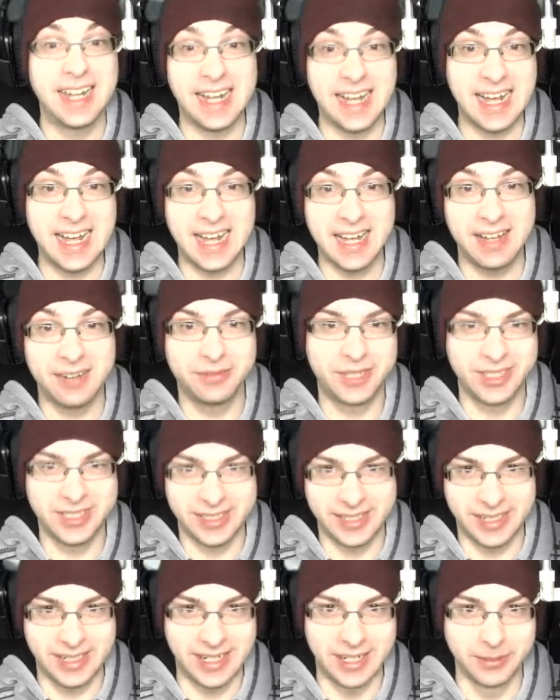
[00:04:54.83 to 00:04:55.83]
have the
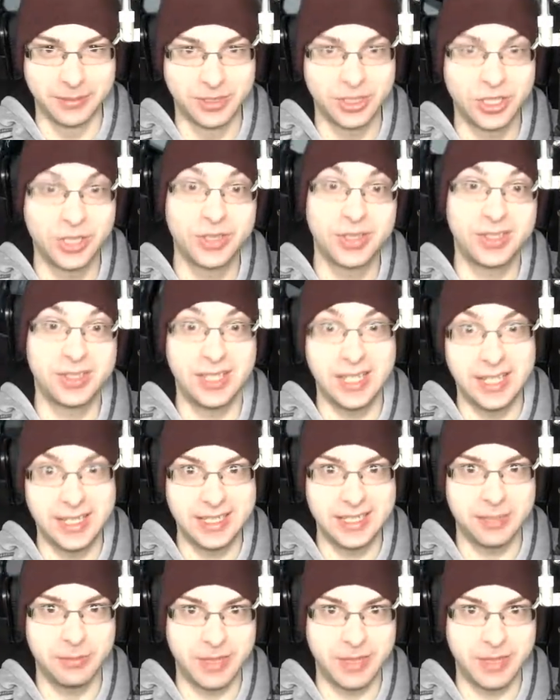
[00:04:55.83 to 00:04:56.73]
time to think